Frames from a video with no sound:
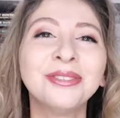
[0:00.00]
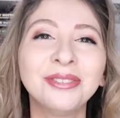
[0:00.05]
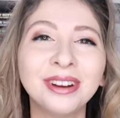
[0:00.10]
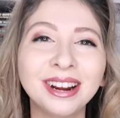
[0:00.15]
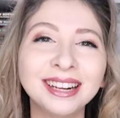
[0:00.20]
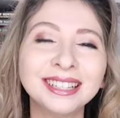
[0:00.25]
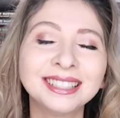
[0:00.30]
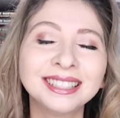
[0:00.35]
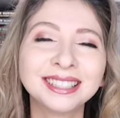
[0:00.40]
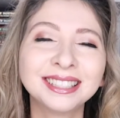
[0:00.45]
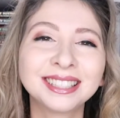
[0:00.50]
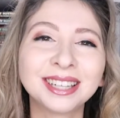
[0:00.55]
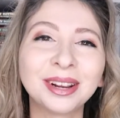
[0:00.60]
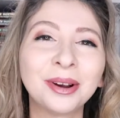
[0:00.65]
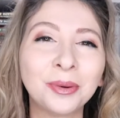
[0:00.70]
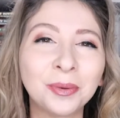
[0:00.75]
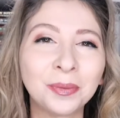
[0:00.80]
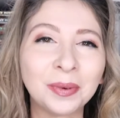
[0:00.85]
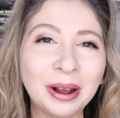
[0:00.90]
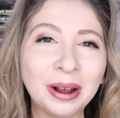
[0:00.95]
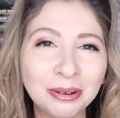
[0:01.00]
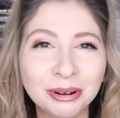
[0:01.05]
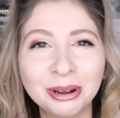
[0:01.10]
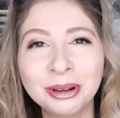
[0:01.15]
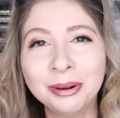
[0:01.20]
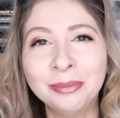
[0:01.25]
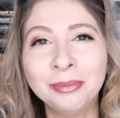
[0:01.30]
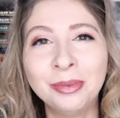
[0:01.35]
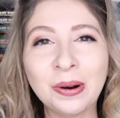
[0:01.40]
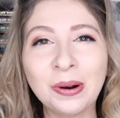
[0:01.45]
friends,
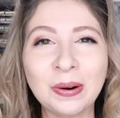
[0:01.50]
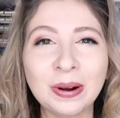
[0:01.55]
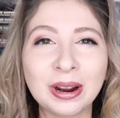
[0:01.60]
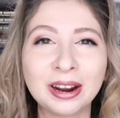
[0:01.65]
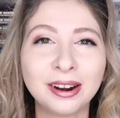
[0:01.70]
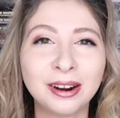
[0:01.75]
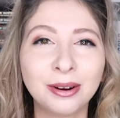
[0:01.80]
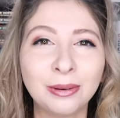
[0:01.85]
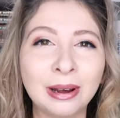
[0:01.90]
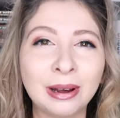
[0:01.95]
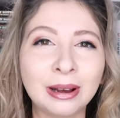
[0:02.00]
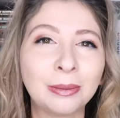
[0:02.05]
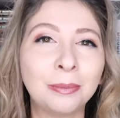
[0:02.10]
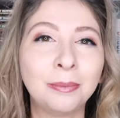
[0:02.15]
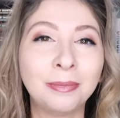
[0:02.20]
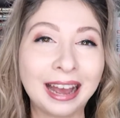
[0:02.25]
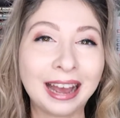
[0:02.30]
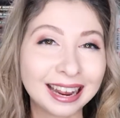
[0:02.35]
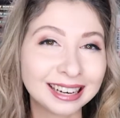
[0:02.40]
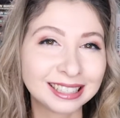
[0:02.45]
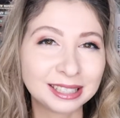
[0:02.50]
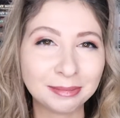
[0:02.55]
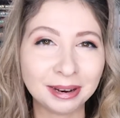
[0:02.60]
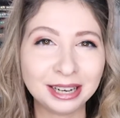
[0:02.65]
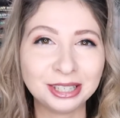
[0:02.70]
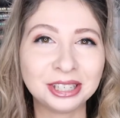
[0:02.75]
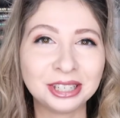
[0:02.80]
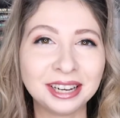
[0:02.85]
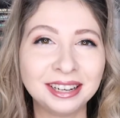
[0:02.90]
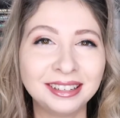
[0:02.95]
welcome back to
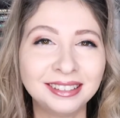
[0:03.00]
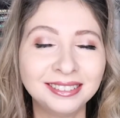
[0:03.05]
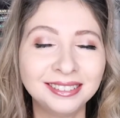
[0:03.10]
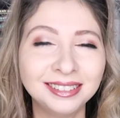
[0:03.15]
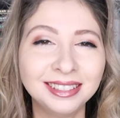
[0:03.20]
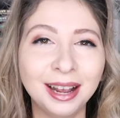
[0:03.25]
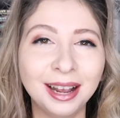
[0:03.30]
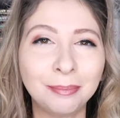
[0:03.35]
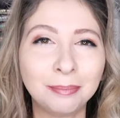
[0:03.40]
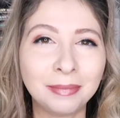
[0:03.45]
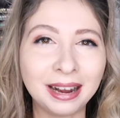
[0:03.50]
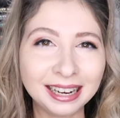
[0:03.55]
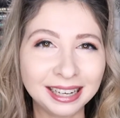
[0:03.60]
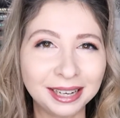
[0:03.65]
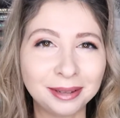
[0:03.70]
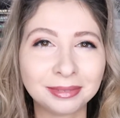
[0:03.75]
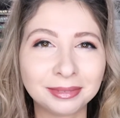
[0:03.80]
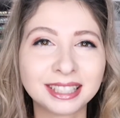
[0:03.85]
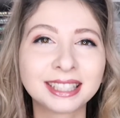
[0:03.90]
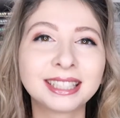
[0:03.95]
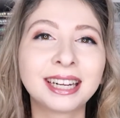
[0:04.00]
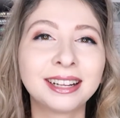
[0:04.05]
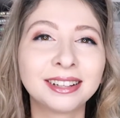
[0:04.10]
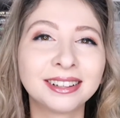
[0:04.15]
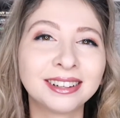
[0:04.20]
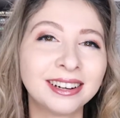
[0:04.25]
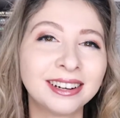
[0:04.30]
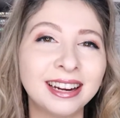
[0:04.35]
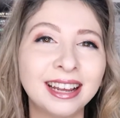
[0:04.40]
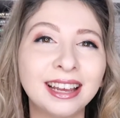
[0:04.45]
my channel. My name is
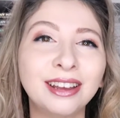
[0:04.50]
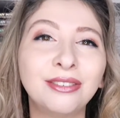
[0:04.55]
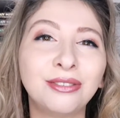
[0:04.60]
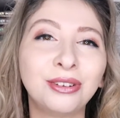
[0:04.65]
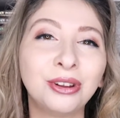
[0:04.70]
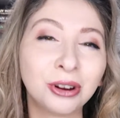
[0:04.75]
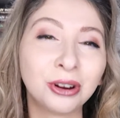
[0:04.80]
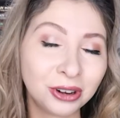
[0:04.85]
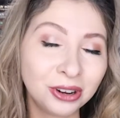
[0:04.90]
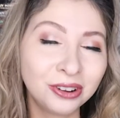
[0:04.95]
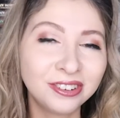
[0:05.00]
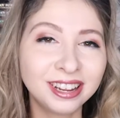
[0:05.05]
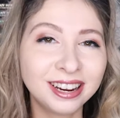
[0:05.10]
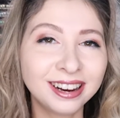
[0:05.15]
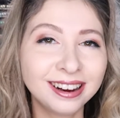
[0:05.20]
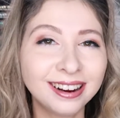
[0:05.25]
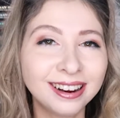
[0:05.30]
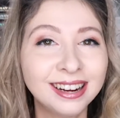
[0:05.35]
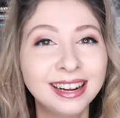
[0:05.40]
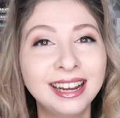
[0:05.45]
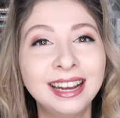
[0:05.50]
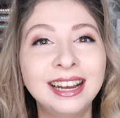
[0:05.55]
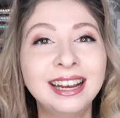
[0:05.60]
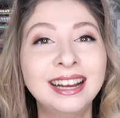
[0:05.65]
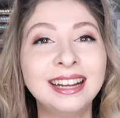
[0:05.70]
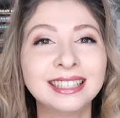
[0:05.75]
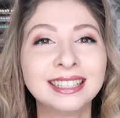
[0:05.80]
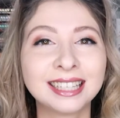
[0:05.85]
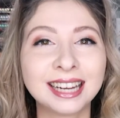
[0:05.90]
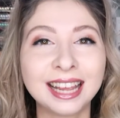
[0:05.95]
Taylor if you're new here.
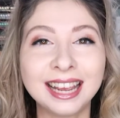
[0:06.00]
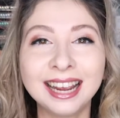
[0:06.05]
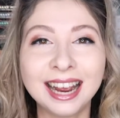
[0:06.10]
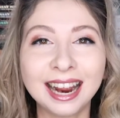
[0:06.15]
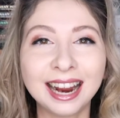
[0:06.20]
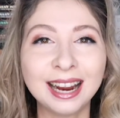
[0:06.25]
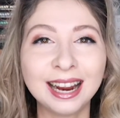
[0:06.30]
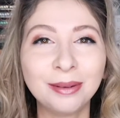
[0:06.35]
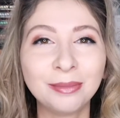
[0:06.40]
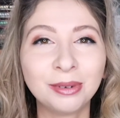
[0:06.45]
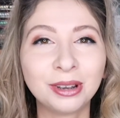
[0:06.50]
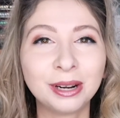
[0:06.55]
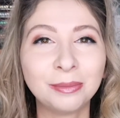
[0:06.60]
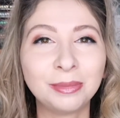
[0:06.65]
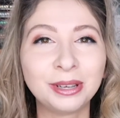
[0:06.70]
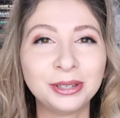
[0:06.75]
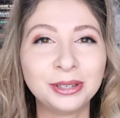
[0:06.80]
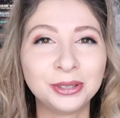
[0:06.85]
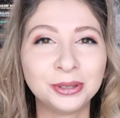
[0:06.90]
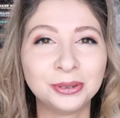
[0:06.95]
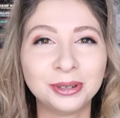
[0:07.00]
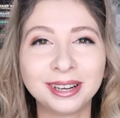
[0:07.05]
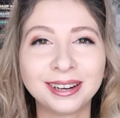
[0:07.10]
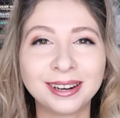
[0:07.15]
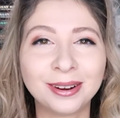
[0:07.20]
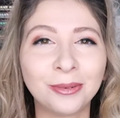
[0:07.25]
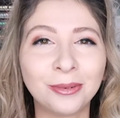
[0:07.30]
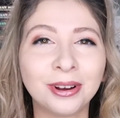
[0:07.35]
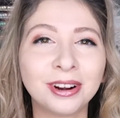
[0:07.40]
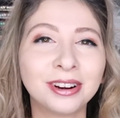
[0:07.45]
Today I am going to be
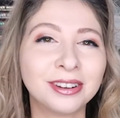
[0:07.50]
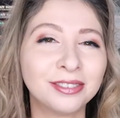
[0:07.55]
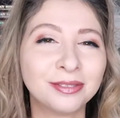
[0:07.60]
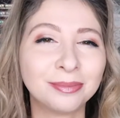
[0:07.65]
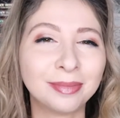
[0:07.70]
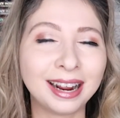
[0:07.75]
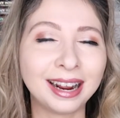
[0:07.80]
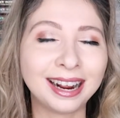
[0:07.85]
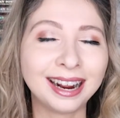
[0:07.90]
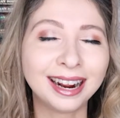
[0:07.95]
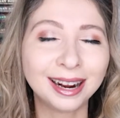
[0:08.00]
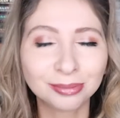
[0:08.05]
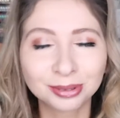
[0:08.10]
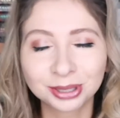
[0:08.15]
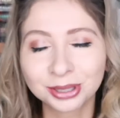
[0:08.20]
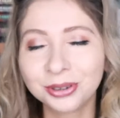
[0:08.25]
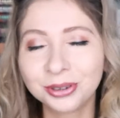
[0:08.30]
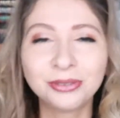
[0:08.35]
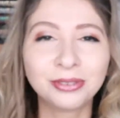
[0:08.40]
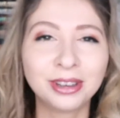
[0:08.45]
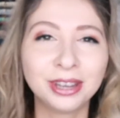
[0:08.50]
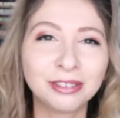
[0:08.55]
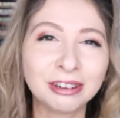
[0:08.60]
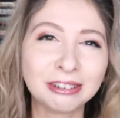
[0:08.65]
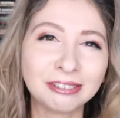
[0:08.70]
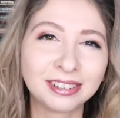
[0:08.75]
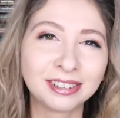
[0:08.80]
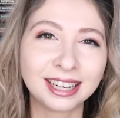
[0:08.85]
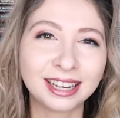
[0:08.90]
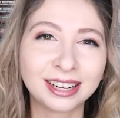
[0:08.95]
doing one of my absolute
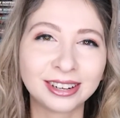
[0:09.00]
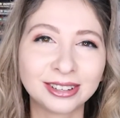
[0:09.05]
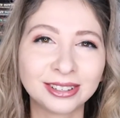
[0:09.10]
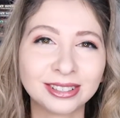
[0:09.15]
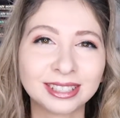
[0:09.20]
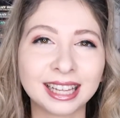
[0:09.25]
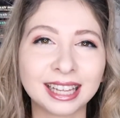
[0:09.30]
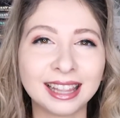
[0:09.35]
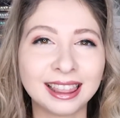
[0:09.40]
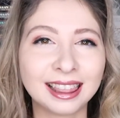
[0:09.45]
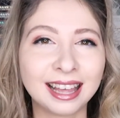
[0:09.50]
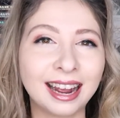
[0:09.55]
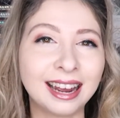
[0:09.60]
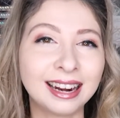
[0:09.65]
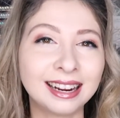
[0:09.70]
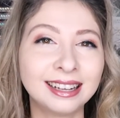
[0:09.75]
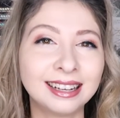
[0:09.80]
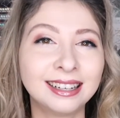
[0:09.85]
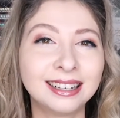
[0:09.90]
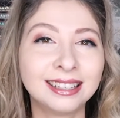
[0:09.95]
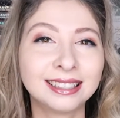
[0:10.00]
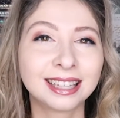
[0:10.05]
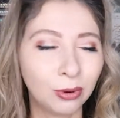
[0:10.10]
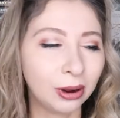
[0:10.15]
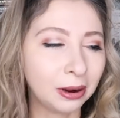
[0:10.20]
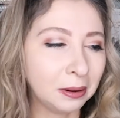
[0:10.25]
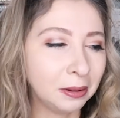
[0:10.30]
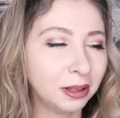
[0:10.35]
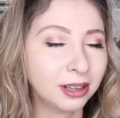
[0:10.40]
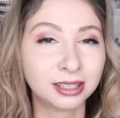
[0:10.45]
favorite videos, and that is,
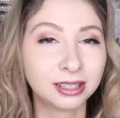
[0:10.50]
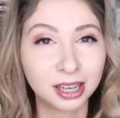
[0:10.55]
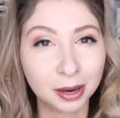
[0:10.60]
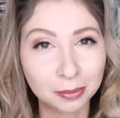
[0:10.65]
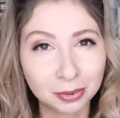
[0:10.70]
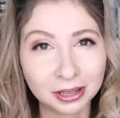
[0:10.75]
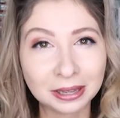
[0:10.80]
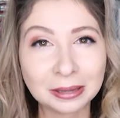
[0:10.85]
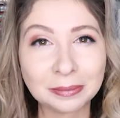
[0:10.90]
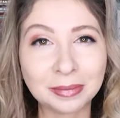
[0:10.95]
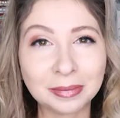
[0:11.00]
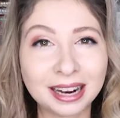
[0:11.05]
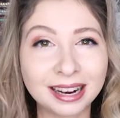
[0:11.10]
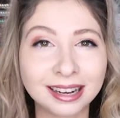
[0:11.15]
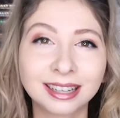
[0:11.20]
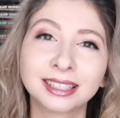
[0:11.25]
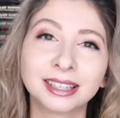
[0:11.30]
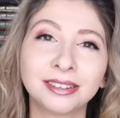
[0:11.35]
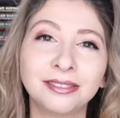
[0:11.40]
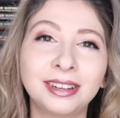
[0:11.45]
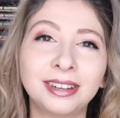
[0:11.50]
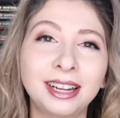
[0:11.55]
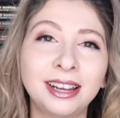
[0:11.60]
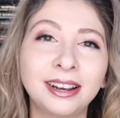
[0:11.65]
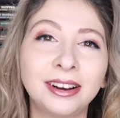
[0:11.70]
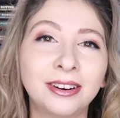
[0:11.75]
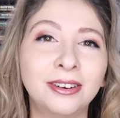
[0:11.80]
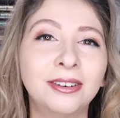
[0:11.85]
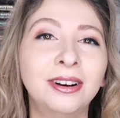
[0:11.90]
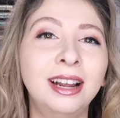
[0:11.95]
well, a double unboxing
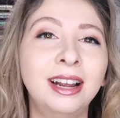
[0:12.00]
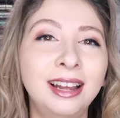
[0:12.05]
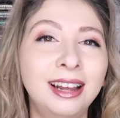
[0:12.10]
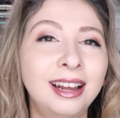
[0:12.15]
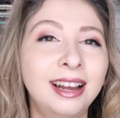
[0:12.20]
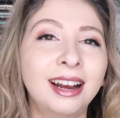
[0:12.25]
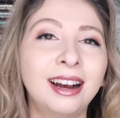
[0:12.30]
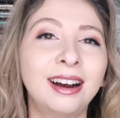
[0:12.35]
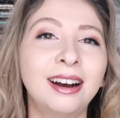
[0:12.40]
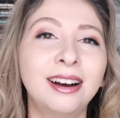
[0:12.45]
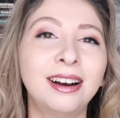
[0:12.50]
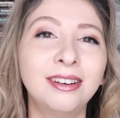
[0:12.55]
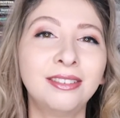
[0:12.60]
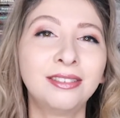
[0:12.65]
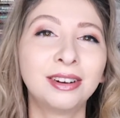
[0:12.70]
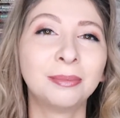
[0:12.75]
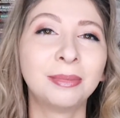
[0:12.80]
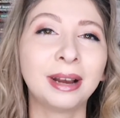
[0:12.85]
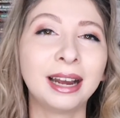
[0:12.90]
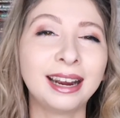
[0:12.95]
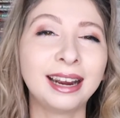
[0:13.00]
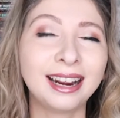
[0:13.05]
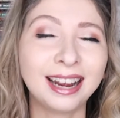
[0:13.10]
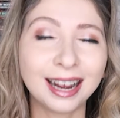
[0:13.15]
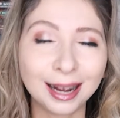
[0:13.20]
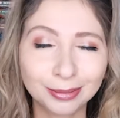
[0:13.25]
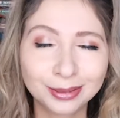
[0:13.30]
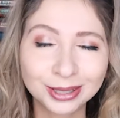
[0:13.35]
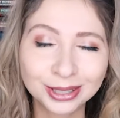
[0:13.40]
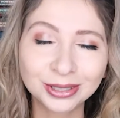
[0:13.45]
video of my
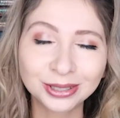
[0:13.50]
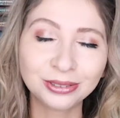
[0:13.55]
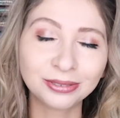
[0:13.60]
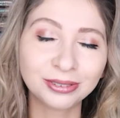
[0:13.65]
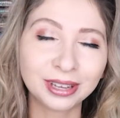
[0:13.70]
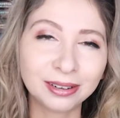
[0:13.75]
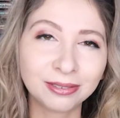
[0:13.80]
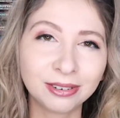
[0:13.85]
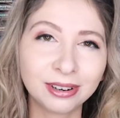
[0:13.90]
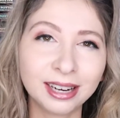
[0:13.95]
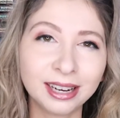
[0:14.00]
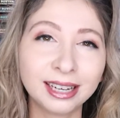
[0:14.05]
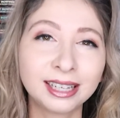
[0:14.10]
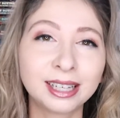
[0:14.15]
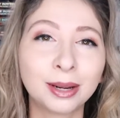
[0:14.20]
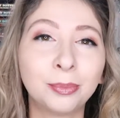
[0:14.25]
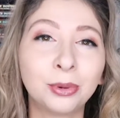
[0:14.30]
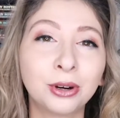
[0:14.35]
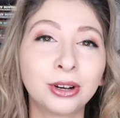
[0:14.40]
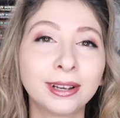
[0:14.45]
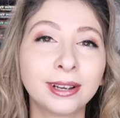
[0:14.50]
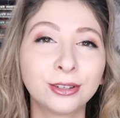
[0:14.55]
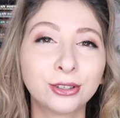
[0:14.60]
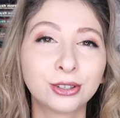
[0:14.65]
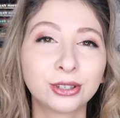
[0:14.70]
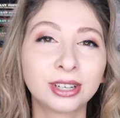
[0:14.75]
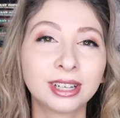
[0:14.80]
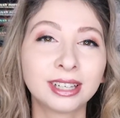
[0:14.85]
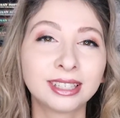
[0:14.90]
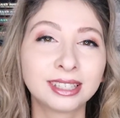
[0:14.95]
absolute favorite
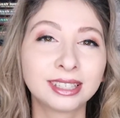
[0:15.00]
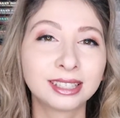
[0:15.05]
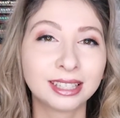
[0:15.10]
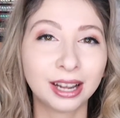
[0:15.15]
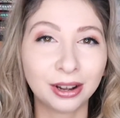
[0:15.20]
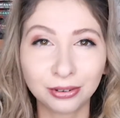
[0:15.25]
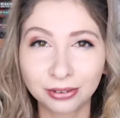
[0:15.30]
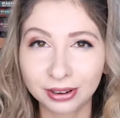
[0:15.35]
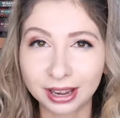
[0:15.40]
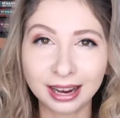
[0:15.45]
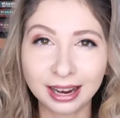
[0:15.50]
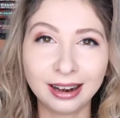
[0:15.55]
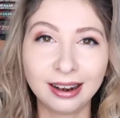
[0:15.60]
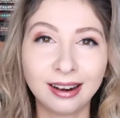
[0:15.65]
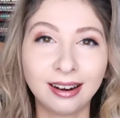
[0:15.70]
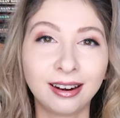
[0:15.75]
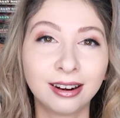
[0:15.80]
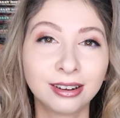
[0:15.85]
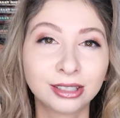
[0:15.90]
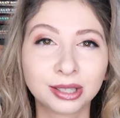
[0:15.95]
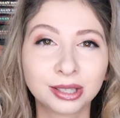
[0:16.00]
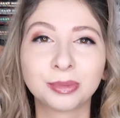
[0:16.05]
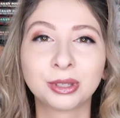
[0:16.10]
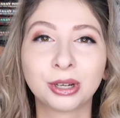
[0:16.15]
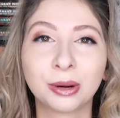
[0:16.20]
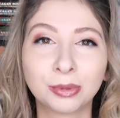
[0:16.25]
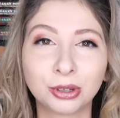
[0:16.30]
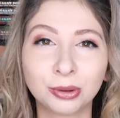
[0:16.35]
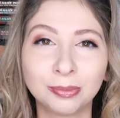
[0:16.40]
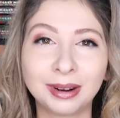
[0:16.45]
bookish self-care
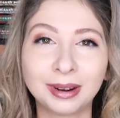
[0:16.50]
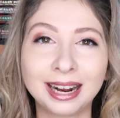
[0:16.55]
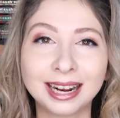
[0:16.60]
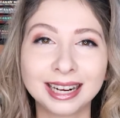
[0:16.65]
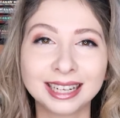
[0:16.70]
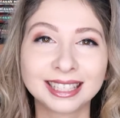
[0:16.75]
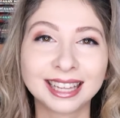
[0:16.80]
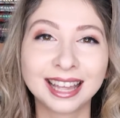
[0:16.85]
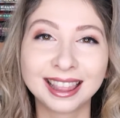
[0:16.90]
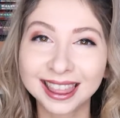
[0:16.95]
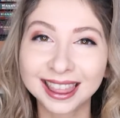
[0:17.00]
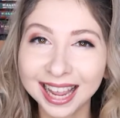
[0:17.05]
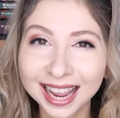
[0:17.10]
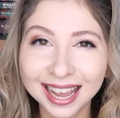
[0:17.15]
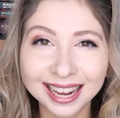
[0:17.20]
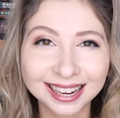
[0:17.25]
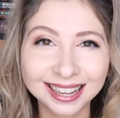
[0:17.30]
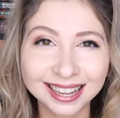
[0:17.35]
subscription box, and that